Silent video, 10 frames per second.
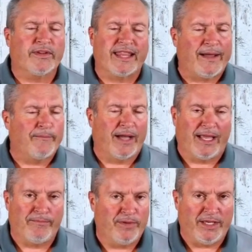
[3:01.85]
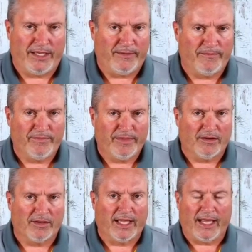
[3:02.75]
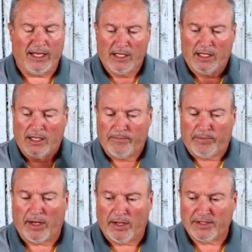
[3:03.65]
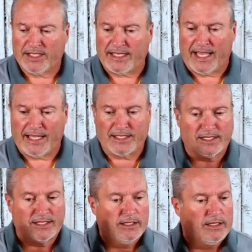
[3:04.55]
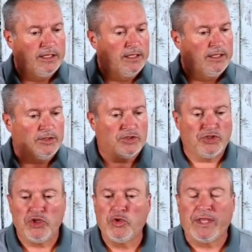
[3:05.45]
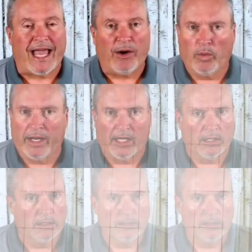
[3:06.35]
that might be, okay? Paul says, do that well.